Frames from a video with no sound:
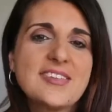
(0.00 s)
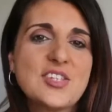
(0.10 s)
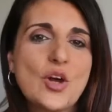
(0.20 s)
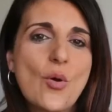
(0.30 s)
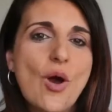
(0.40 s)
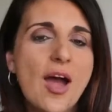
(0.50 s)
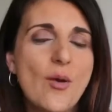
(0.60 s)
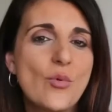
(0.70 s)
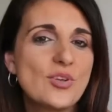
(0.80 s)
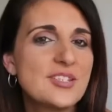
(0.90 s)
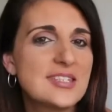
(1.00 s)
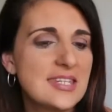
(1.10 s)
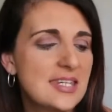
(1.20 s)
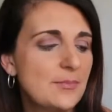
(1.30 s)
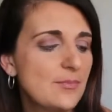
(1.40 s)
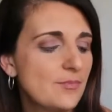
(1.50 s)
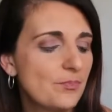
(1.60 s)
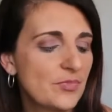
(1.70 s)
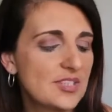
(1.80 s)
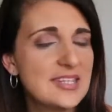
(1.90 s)
So I wanted him
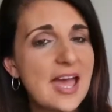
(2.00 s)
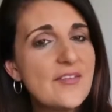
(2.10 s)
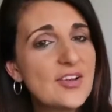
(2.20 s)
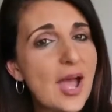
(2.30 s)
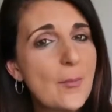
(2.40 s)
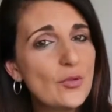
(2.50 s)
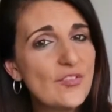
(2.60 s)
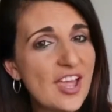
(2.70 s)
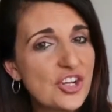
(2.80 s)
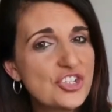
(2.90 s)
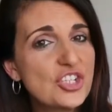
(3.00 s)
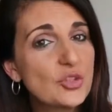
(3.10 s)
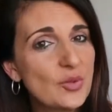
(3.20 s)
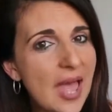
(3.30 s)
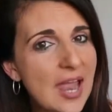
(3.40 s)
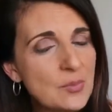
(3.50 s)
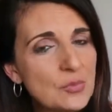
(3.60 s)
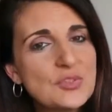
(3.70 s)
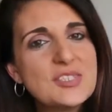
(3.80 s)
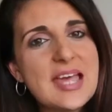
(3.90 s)
to have a couple of extra little
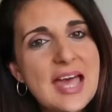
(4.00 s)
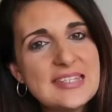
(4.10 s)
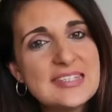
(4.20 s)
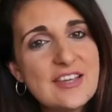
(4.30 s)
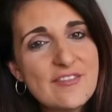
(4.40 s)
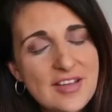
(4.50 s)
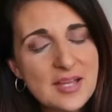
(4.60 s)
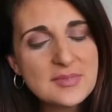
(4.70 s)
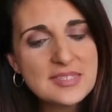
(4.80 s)
animals to add to that farm